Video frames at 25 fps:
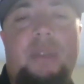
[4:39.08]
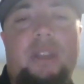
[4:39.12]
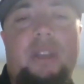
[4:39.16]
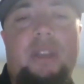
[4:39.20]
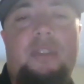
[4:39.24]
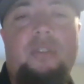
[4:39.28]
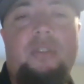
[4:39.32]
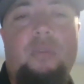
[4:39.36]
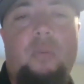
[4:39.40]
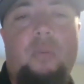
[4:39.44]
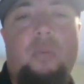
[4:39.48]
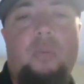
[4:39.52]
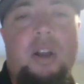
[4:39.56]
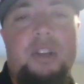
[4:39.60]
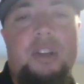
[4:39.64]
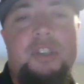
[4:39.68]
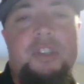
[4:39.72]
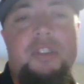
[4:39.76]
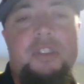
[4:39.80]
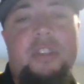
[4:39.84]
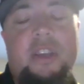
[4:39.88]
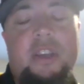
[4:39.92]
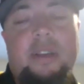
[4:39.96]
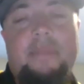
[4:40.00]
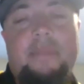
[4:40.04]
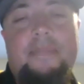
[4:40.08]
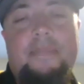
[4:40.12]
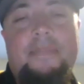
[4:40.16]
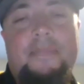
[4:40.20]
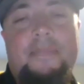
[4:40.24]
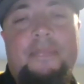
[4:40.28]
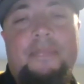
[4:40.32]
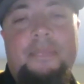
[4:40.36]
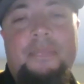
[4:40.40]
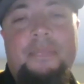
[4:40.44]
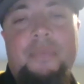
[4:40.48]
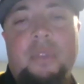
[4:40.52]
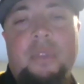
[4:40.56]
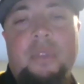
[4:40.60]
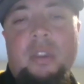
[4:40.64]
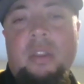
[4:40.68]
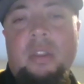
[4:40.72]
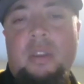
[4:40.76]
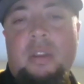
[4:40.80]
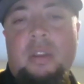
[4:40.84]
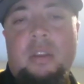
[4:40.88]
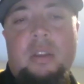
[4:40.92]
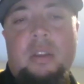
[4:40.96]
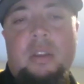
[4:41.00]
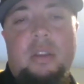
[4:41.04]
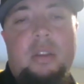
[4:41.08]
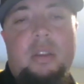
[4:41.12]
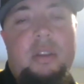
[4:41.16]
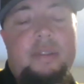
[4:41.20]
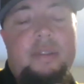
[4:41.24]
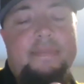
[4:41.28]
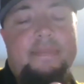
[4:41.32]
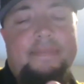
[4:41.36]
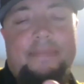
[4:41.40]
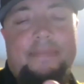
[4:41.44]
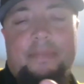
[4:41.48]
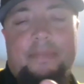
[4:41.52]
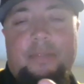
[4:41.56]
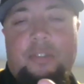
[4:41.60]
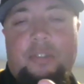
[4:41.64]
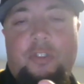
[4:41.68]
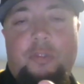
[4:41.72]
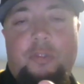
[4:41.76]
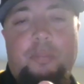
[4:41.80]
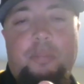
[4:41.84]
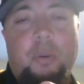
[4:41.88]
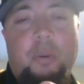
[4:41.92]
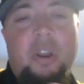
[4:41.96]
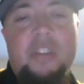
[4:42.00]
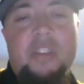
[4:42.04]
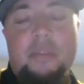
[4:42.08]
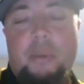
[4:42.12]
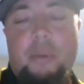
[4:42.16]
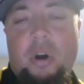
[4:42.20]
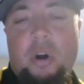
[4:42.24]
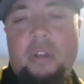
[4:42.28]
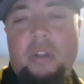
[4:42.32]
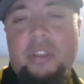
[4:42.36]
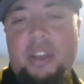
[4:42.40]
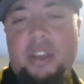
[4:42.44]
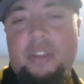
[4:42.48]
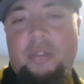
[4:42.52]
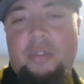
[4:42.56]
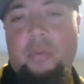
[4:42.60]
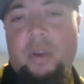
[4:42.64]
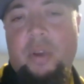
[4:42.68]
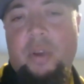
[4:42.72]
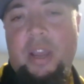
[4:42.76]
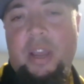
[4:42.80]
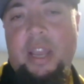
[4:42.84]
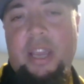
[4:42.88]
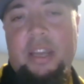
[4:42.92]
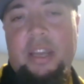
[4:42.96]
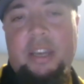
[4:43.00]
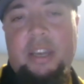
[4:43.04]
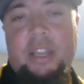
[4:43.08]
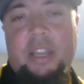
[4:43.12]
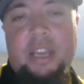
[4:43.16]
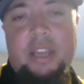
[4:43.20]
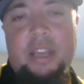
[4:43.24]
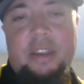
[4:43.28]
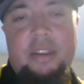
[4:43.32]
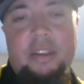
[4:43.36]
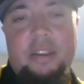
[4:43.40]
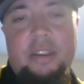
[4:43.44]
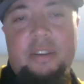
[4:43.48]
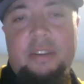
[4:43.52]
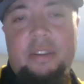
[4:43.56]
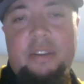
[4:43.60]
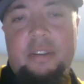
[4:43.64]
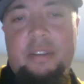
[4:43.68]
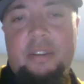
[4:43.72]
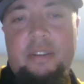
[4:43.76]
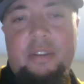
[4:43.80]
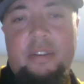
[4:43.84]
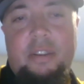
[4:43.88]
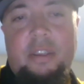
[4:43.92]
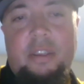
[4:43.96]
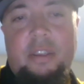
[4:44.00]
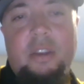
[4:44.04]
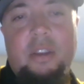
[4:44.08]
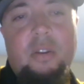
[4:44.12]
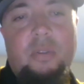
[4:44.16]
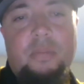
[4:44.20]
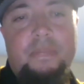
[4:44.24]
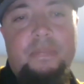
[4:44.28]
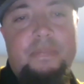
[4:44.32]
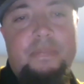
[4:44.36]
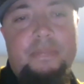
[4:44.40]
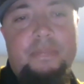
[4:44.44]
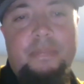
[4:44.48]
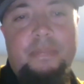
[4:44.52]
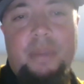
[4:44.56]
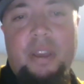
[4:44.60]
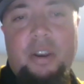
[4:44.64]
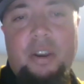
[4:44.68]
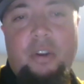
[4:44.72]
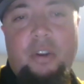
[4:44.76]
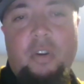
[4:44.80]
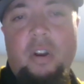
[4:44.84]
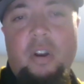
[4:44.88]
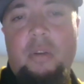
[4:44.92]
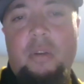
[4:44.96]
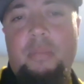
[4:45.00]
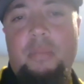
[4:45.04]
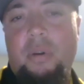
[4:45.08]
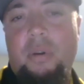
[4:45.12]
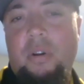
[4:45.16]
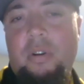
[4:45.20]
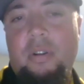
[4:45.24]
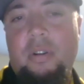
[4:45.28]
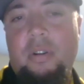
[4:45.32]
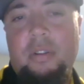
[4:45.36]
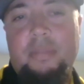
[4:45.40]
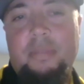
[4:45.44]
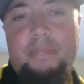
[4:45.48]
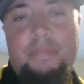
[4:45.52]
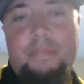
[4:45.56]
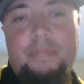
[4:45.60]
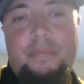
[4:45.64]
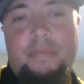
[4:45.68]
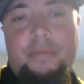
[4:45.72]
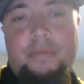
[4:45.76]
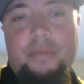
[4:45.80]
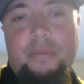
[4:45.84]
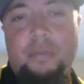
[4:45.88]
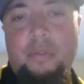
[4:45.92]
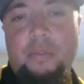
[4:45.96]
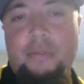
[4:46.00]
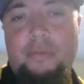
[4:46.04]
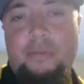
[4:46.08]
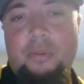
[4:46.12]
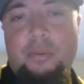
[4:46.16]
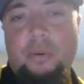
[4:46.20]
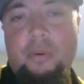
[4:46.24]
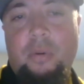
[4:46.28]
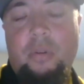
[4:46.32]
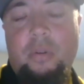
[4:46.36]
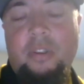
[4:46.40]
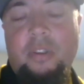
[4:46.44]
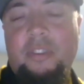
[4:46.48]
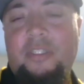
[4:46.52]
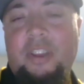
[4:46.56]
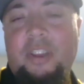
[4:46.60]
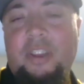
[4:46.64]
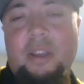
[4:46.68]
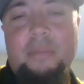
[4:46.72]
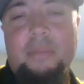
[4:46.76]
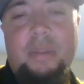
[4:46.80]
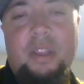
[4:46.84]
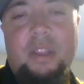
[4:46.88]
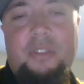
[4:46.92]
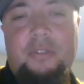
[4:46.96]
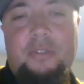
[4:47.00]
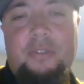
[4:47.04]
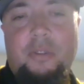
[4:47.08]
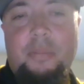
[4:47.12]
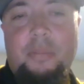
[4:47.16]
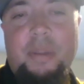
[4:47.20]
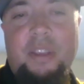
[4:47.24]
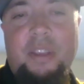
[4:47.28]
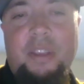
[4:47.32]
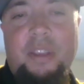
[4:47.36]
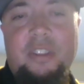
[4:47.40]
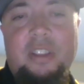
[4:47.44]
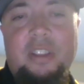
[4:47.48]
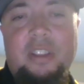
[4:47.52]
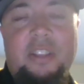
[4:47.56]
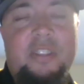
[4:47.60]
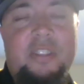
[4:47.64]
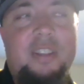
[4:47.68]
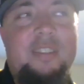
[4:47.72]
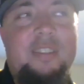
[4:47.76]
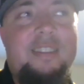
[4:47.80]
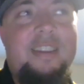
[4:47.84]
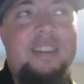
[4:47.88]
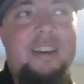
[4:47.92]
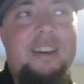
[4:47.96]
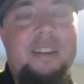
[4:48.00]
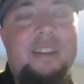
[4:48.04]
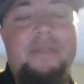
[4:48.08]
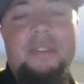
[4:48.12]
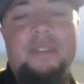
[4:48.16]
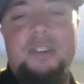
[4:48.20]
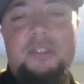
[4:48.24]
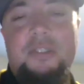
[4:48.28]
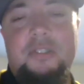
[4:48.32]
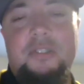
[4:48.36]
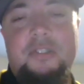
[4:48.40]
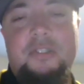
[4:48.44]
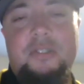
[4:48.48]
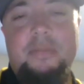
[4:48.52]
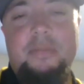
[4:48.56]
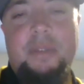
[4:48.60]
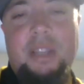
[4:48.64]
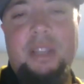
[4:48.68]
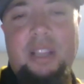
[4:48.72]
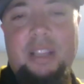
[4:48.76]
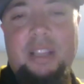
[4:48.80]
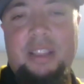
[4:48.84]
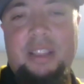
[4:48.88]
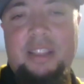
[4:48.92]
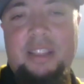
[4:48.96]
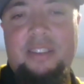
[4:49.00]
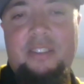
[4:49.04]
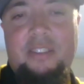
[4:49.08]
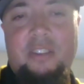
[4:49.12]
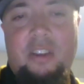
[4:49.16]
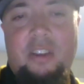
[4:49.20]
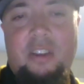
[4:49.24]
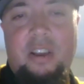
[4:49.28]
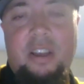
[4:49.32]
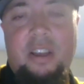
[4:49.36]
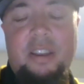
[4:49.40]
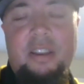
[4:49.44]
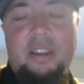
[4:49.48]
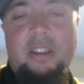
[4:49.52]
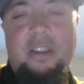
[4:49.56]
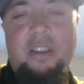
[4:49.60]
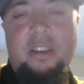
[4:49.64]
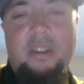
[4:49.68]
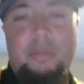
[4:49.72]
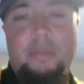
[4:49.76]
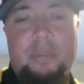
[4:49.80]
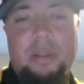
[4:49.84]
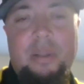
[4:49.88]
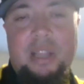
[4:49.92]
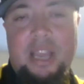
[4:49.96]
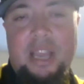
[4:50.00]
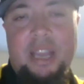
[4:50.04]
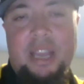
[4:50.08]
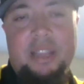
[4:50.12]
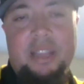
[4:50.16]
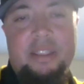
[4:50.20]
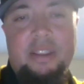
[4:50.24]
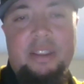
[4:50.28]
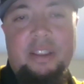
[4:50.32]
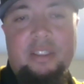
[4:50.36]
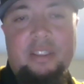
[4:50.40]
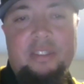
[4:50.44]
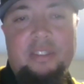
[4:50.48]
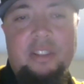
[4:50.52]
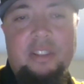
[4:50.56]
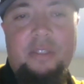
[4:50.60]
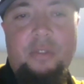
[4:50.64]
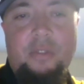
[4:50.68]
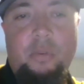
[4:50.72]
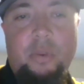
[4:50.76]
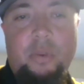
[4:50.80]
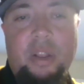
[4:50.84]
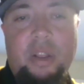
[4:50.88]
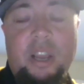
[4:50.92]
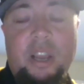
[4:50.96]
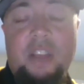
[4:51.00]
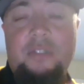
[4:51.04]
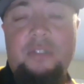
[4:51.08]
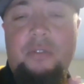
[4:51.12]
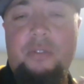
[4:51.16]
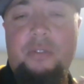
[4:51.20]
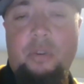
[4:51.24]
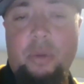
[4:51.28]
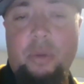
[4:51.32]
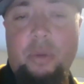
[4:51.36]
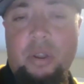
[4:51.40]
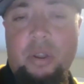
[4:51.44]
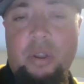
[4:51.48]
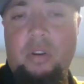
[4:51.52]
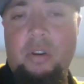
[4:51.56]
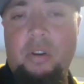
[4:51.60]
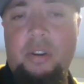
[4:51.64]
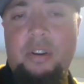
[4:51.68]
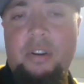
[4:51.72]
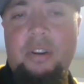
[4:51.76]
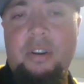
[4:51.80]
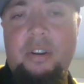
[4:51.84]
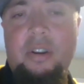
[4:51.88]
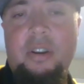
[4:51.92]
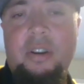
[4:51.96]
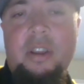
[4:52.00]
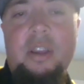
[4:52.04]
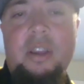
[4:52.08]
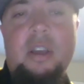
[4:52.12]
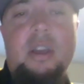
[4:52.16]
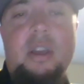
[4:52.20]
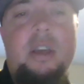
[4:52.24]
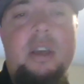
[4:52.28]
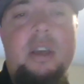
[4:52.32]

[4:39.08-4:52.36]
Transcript: to me to watch them spray the ball the other way and get, you know, hit a ground ball through the four hole at second base for a base hit. Like that's not of interest to me. Like that's not going to play at the next level when guys are throwing harder